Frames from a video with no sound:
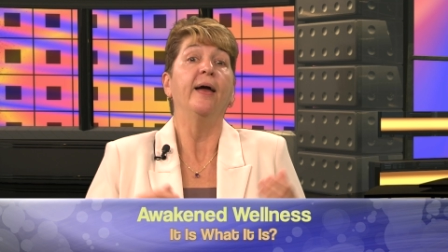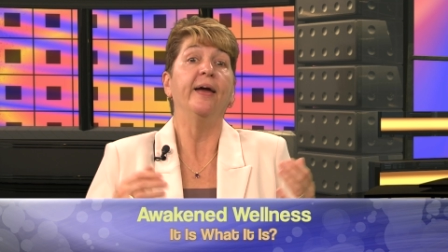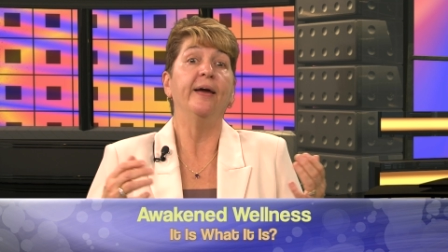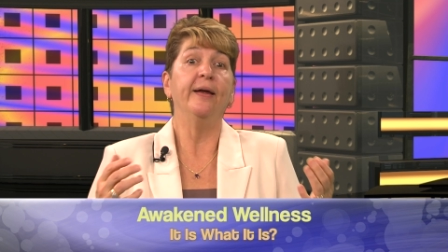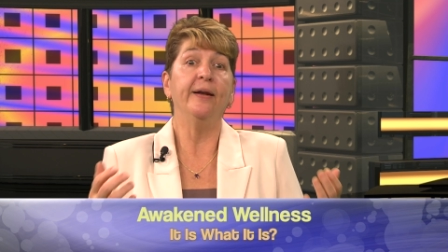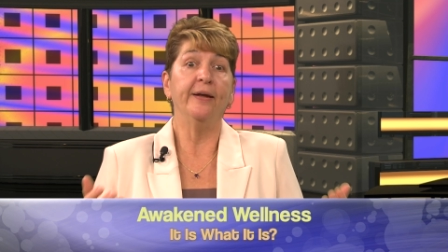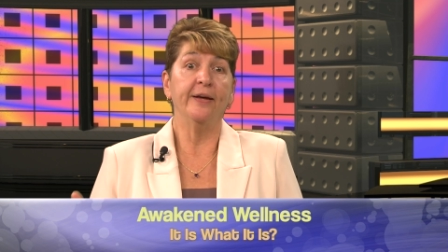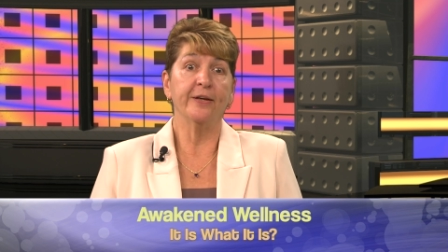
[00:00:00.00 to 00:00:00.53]

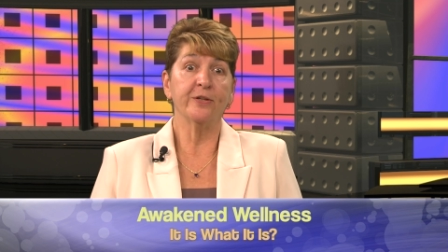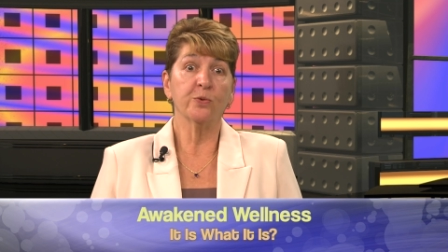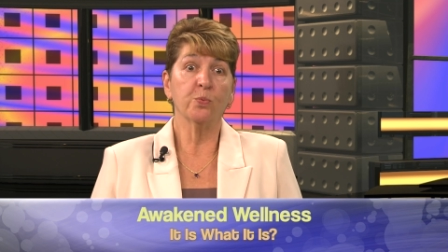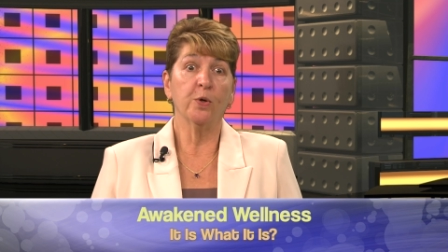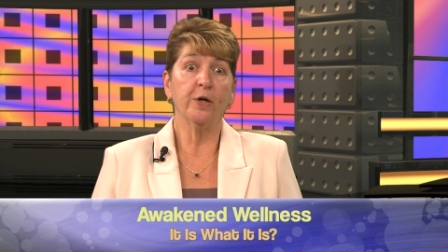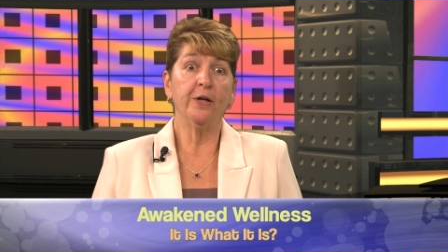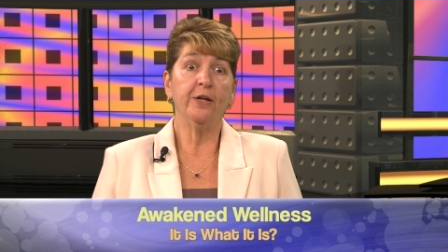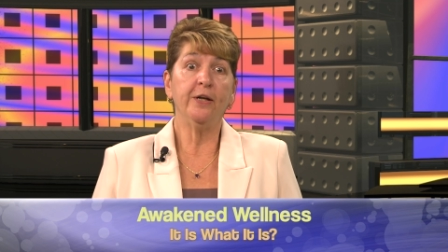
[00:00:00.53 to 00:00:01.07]
It is
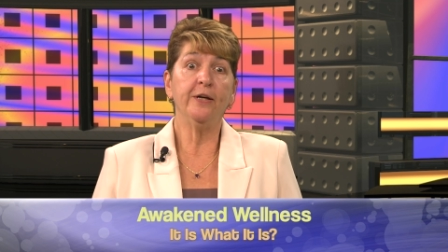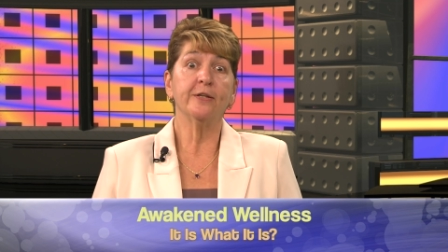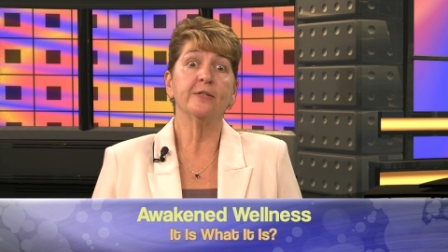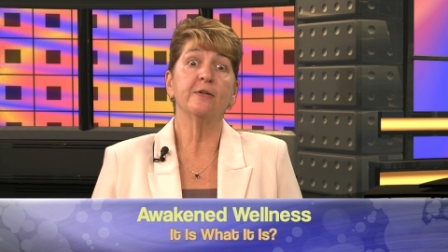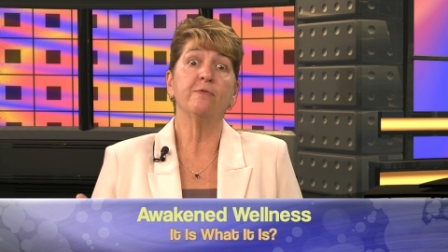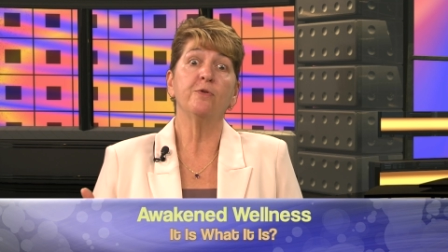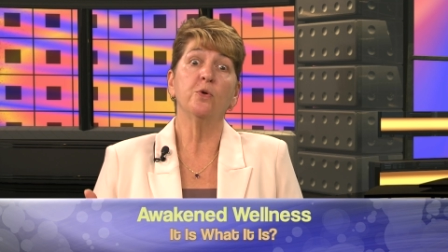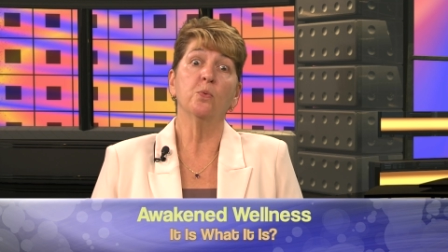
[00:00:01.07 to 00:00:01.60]
what it is.
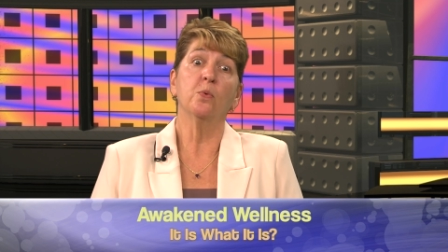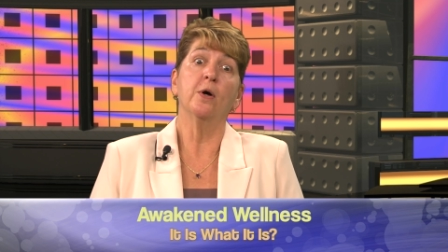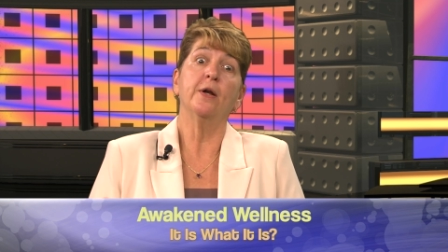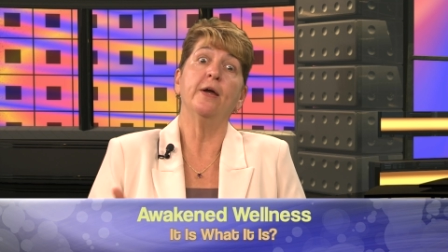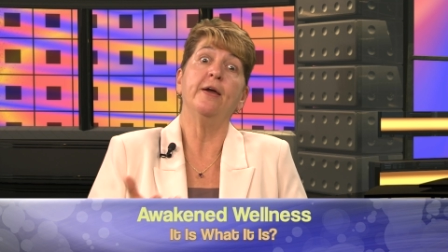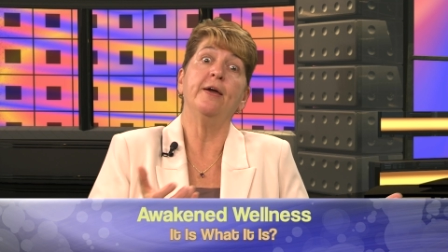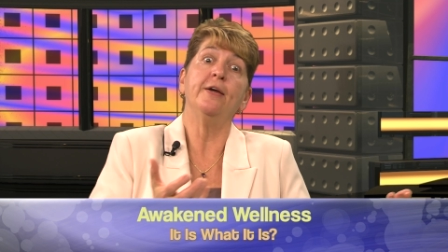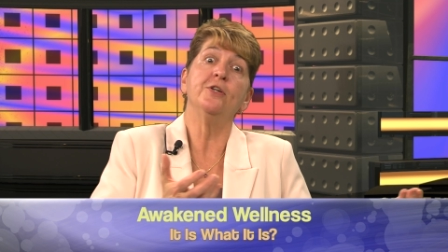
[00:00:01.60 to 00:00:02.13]
If you
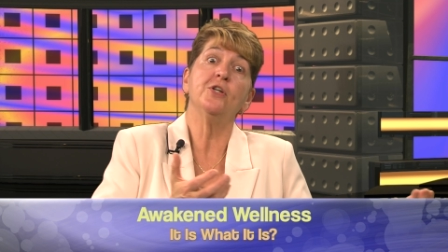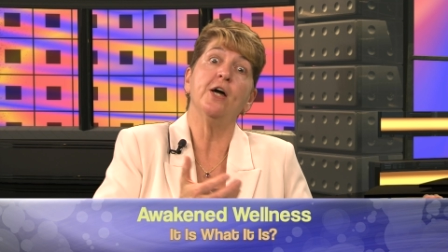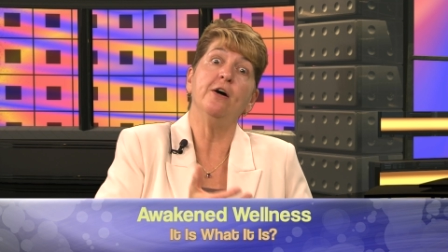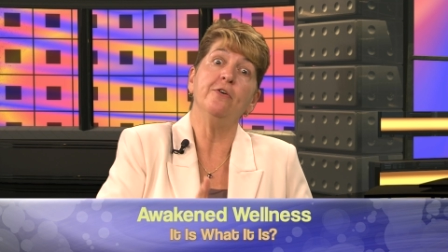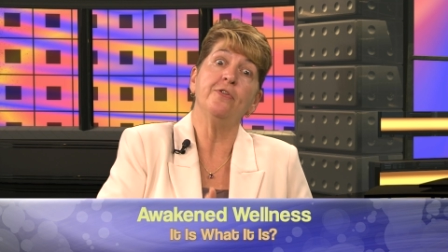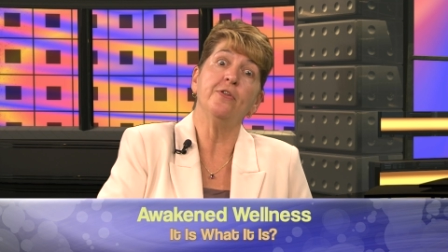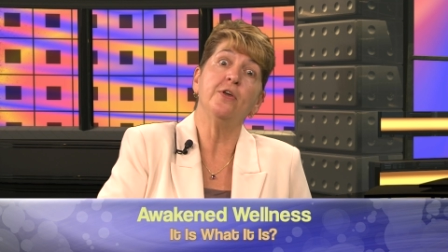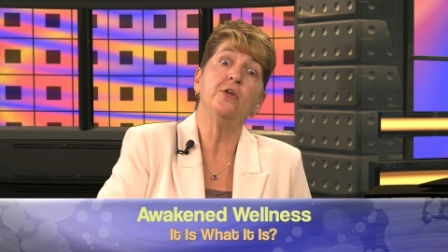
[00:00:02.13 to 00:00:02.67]
want to age
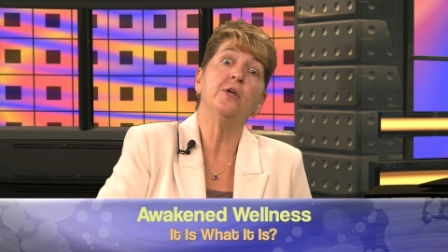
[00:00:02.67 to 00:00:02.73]
healthy,